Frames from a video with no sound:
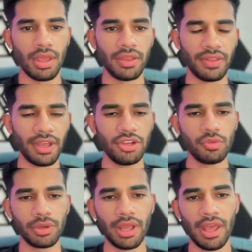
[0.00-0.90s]
And then
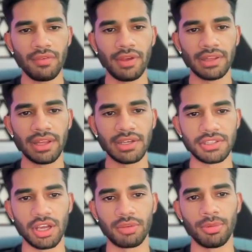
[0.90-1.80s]
you want to have
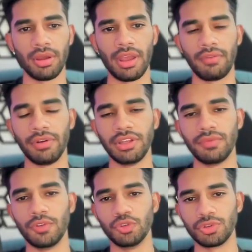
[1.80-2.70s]
headlines talking about every
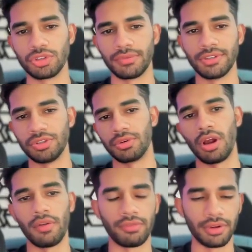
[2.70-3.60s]
individual service you're
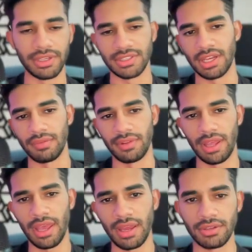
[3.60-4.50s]
offering inside of
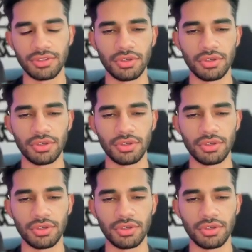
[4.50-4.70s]
the ad.